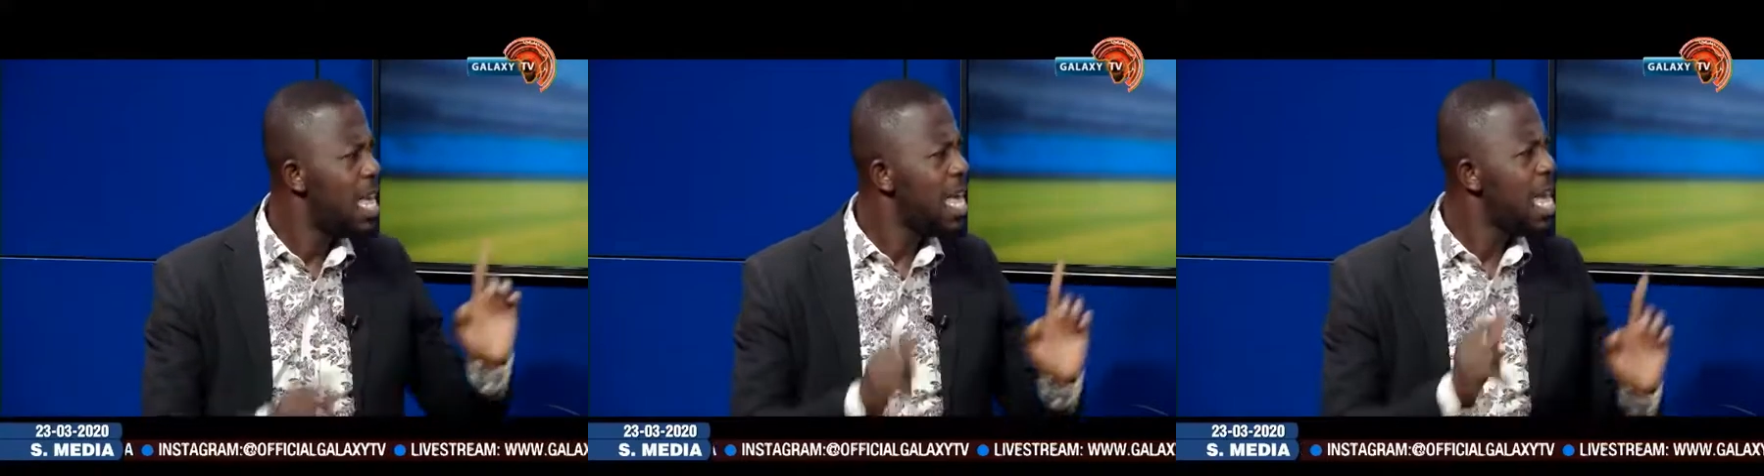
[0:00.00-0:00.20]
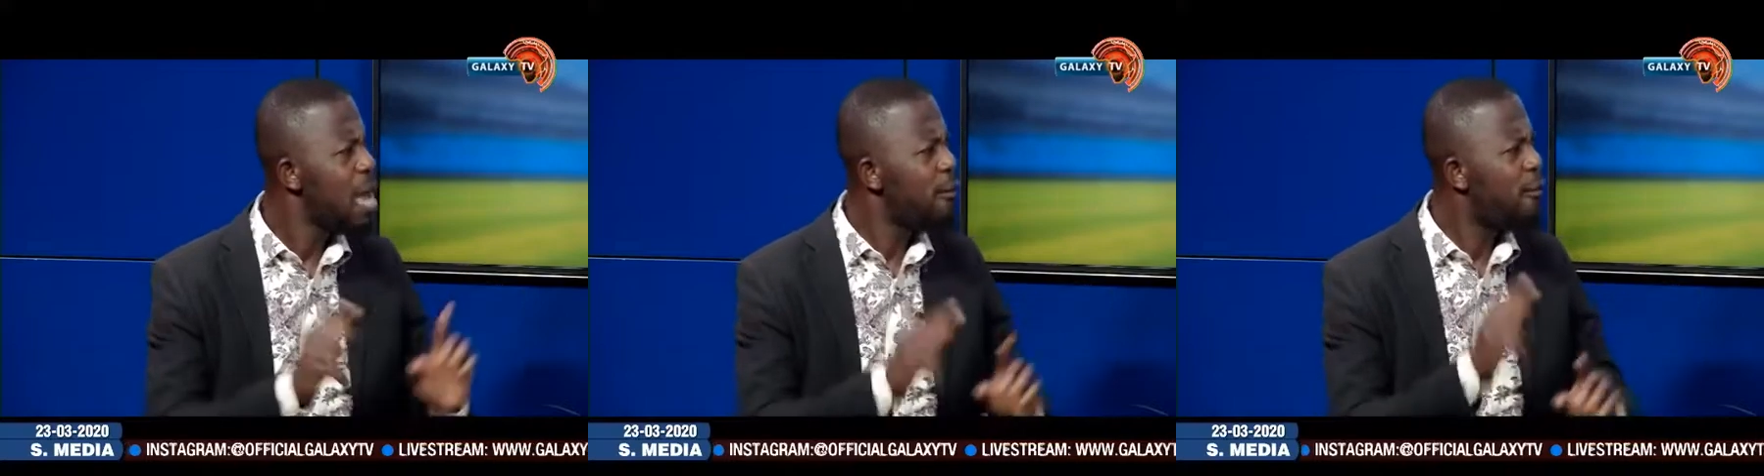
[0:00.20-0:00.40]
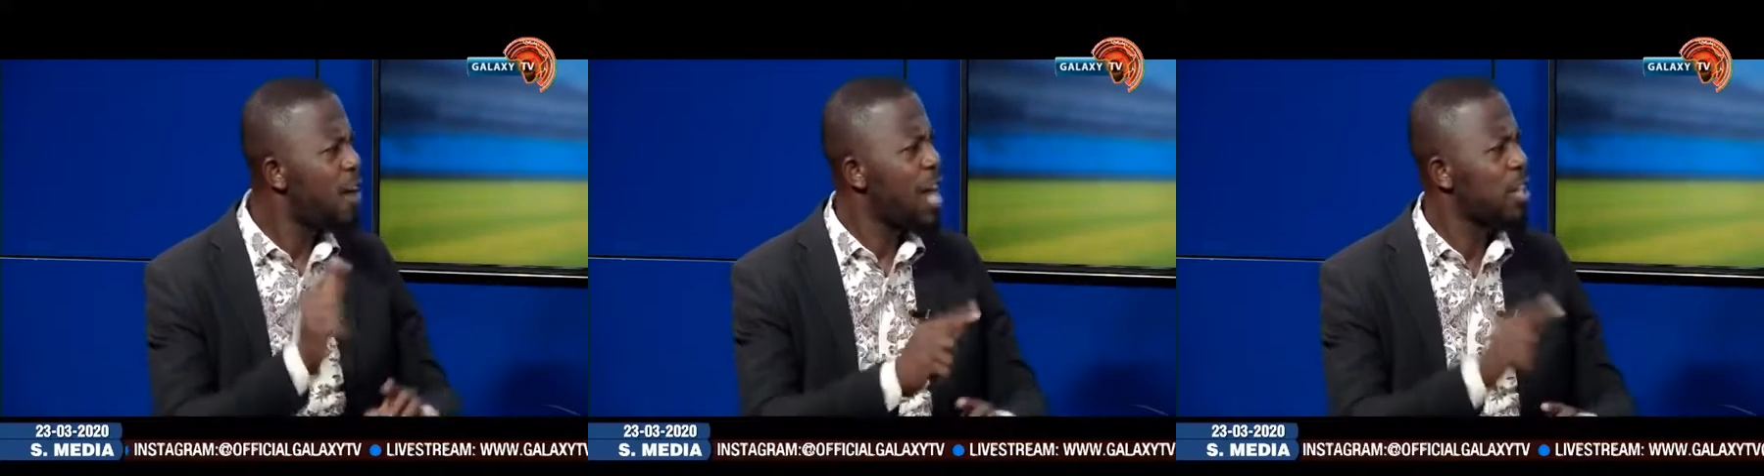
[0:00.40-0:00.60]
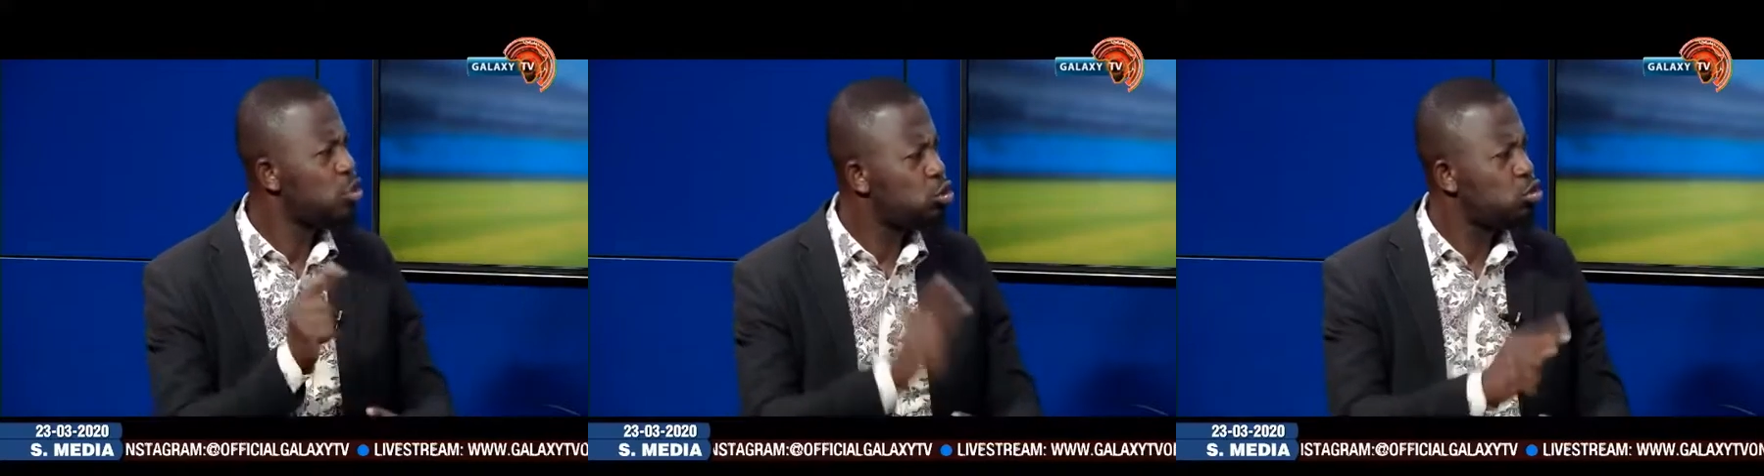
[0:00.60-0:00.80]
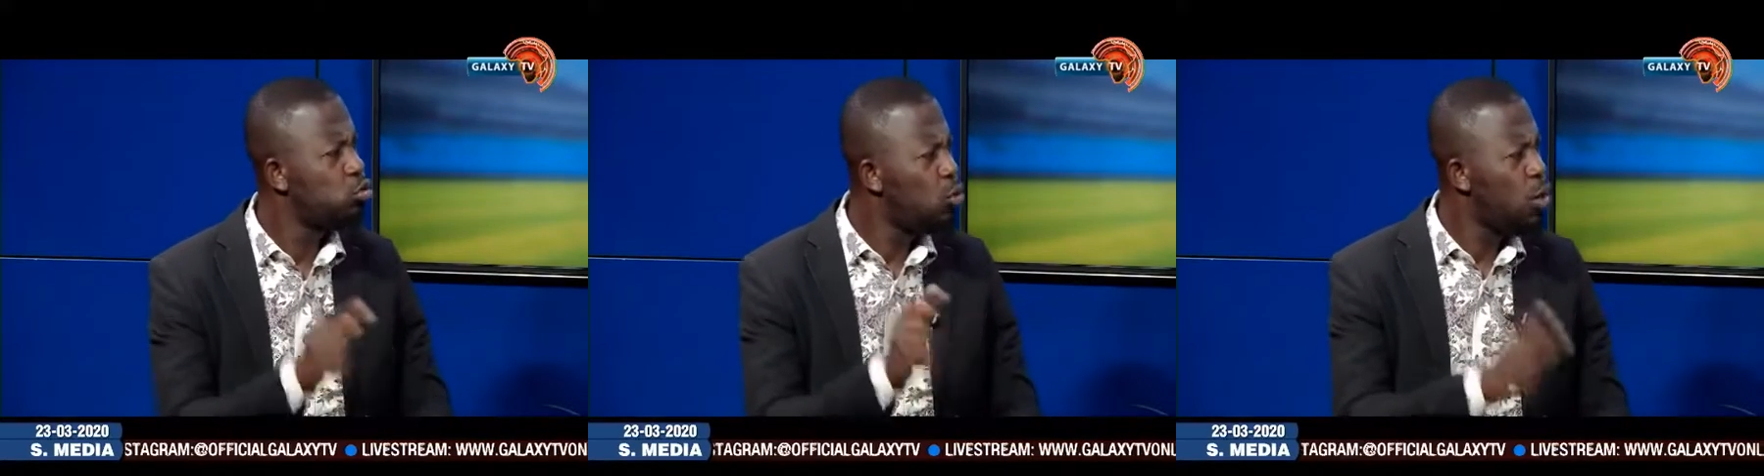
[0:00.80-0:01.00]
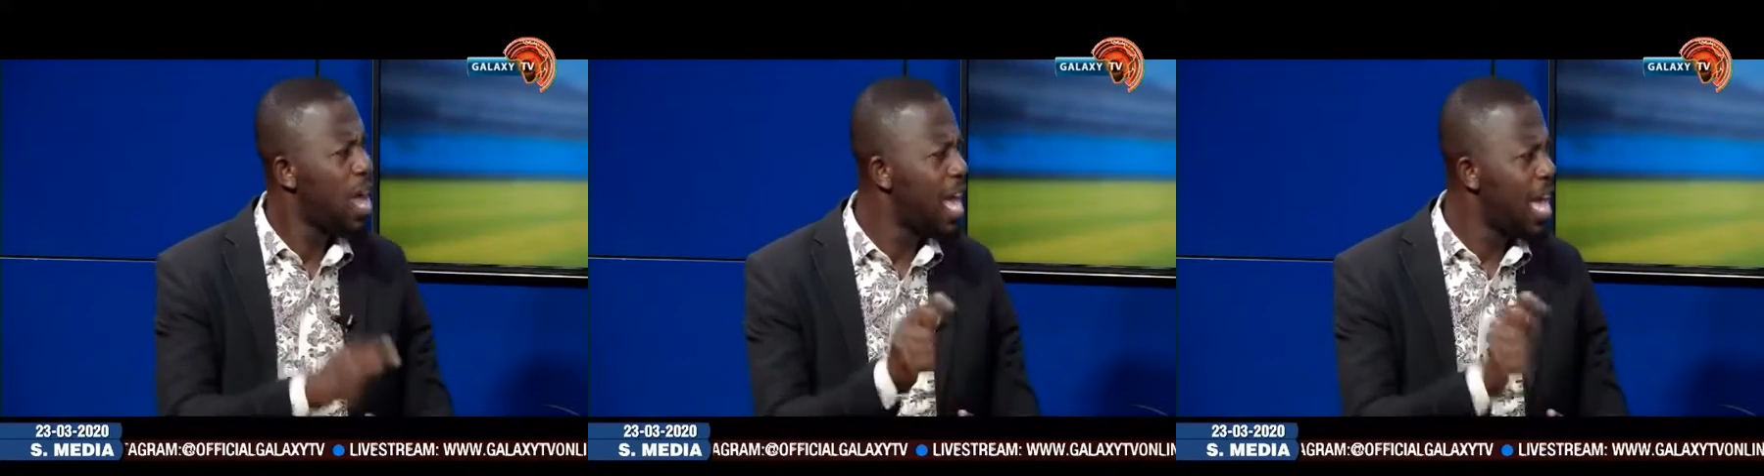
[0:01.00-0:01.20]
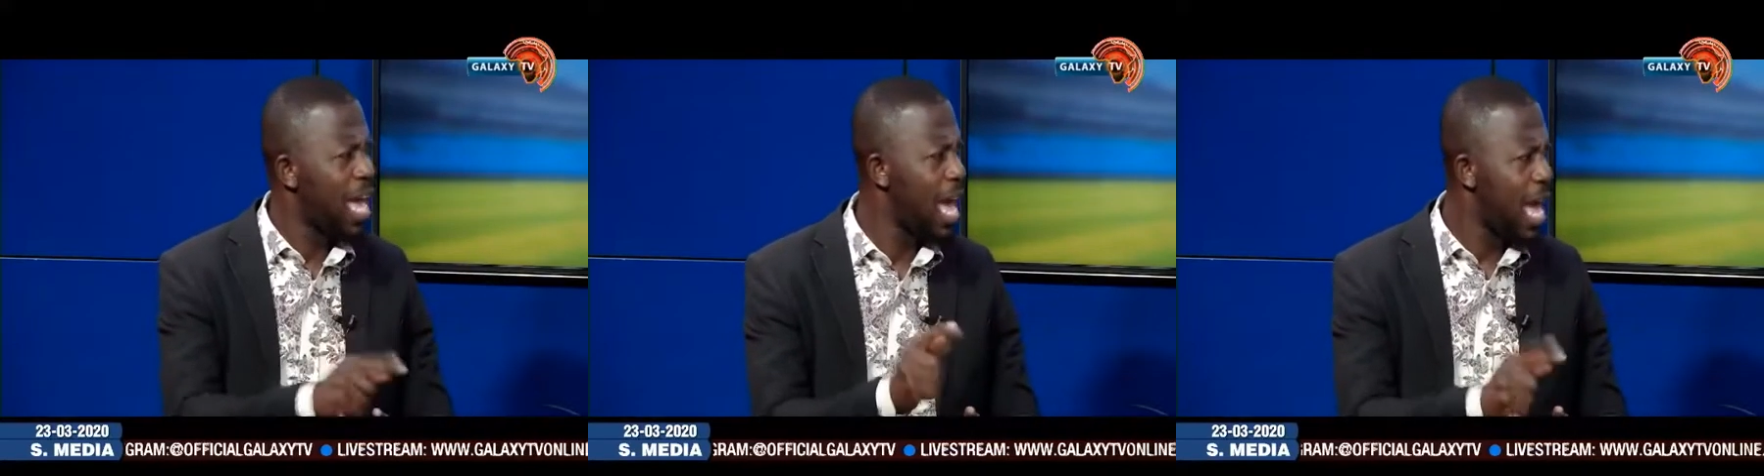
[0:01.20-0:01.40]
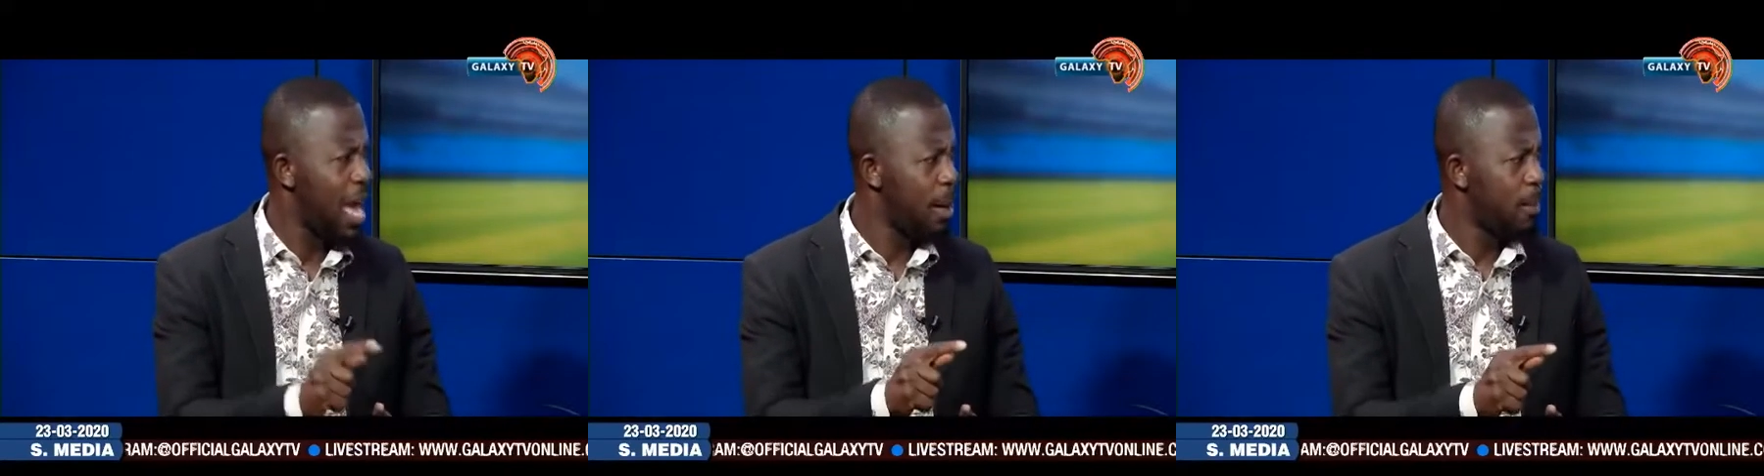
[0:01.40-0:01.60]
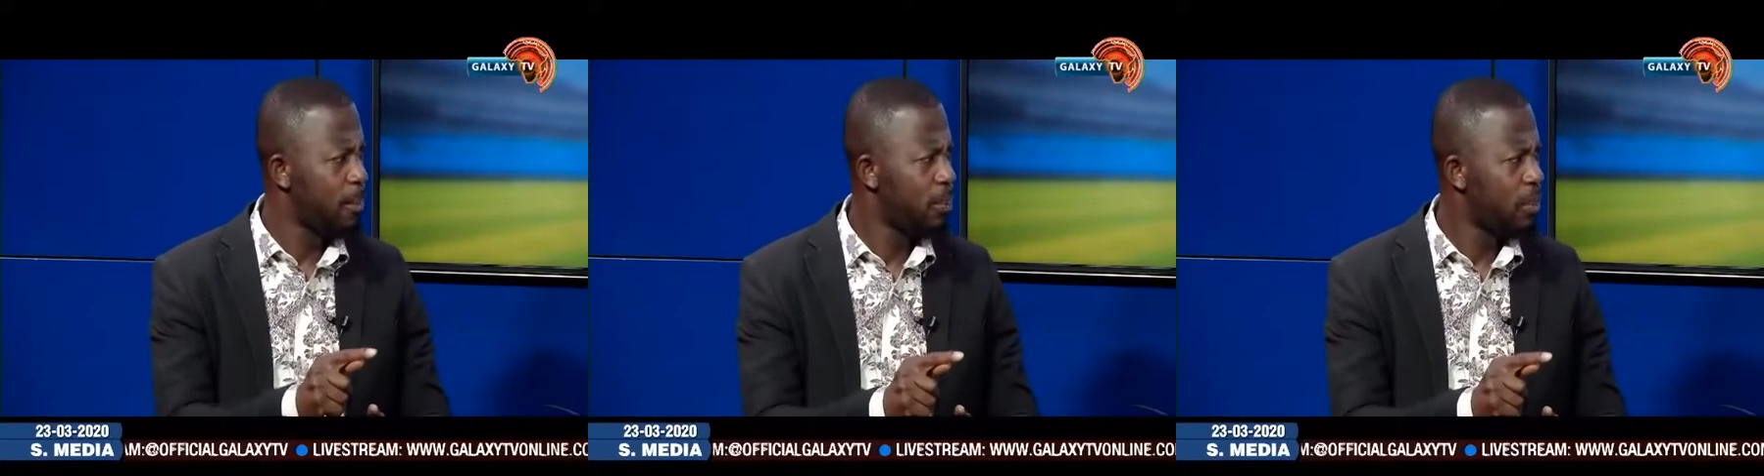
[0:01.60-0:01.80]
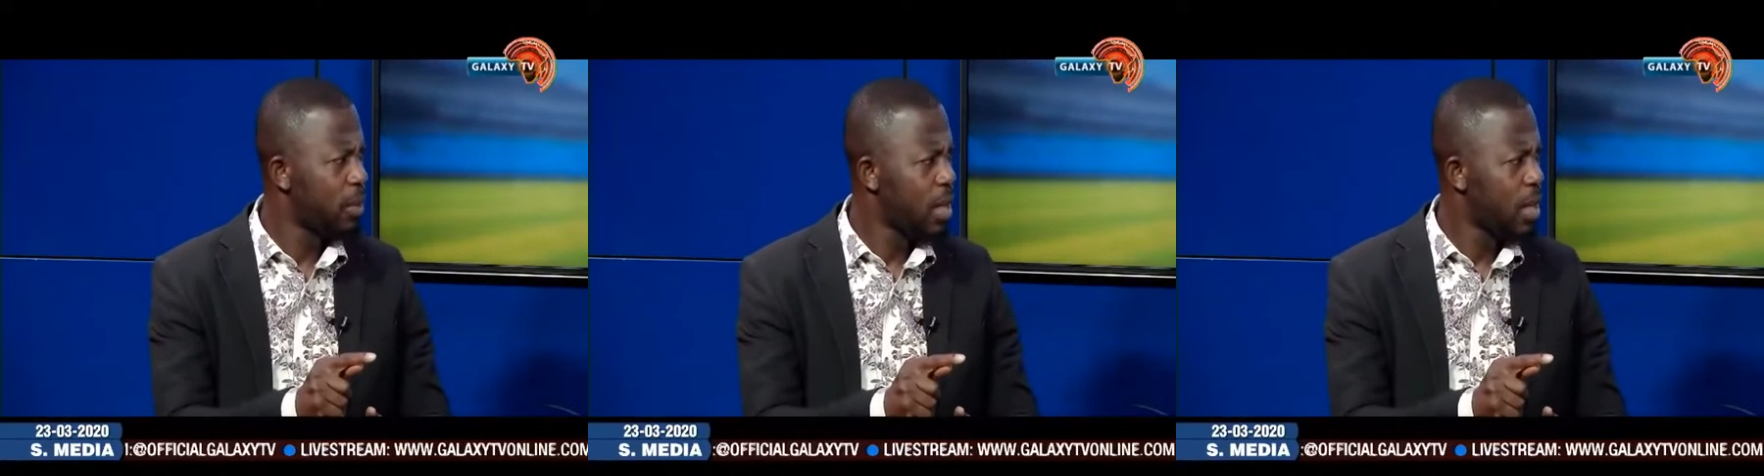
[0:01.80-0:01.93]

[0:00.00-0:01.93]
If at 2 a.m.